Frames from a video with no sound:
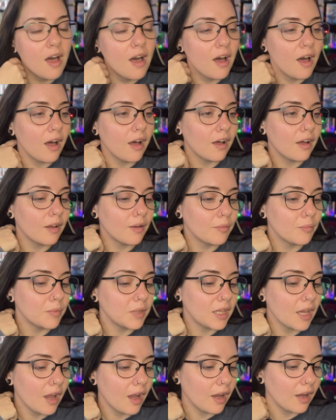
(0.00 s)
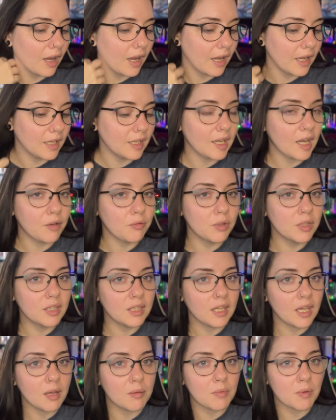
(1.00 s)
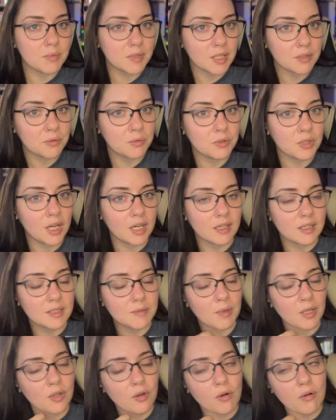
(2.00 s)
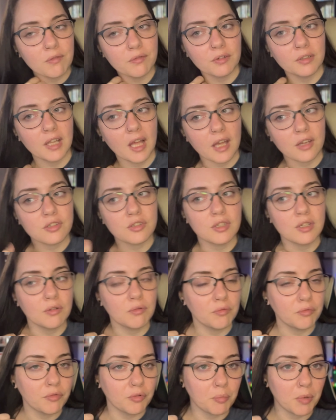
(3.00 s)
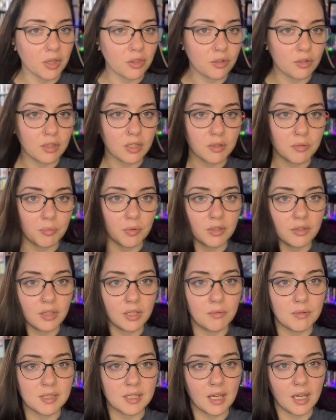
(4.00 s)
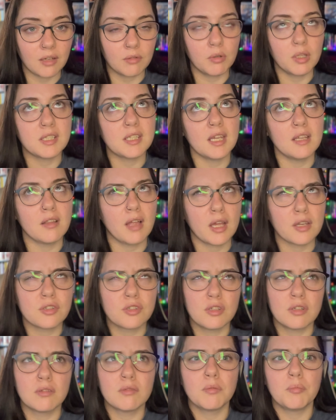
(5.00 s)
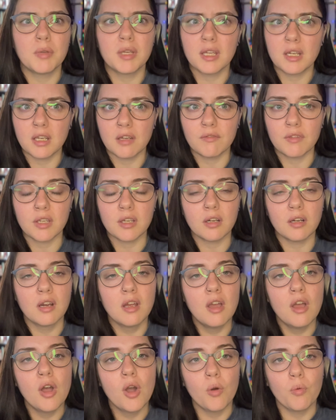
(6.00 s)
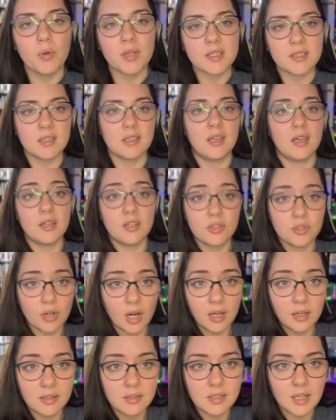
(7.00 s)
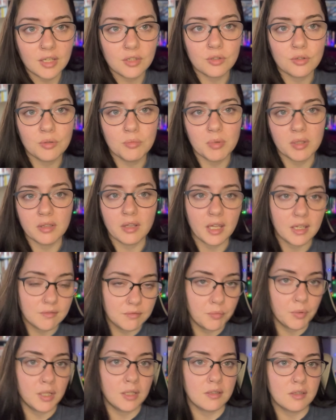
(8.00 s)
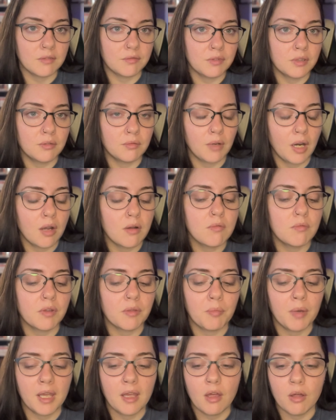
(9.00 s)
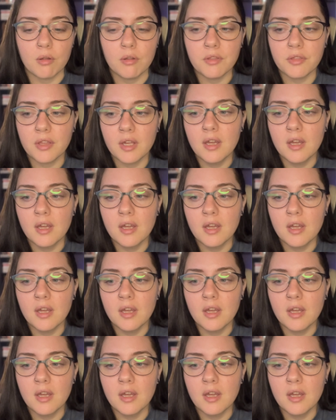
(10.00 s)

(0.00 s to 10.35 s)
Yeah, I really am obsessed with dragons. My goal for last year, for my 30th birthday, was, well, I say last year, the beginning of the year, was to get a dragon tattoo, but life went a different route with my health,